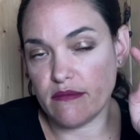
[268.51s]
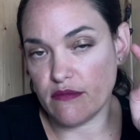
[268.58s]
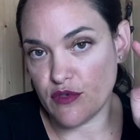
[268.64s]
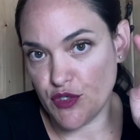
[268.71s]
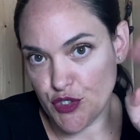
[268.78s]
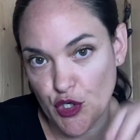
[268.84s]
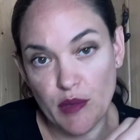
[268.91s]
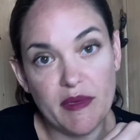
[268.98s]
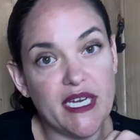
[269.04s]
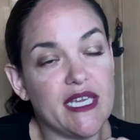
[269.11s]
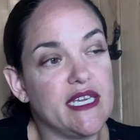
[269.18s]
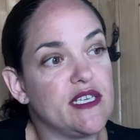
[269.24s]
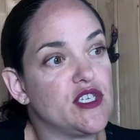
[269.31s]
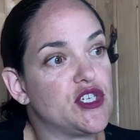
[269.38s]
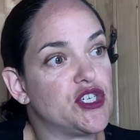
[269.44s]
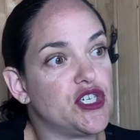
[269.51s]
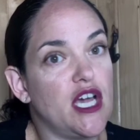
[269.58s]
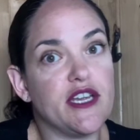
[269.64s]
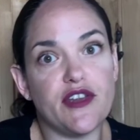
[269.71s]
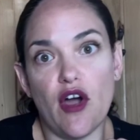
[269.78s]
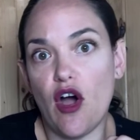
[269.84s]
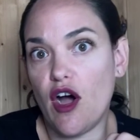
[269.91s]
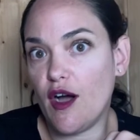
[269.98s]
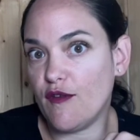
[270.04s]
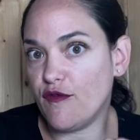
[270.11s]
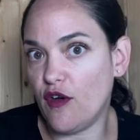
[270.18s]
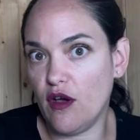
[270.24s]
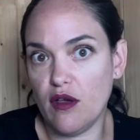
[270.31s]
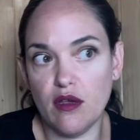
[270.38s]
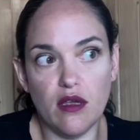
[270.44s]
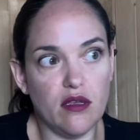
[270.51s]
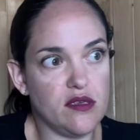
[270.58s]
Germany shut off all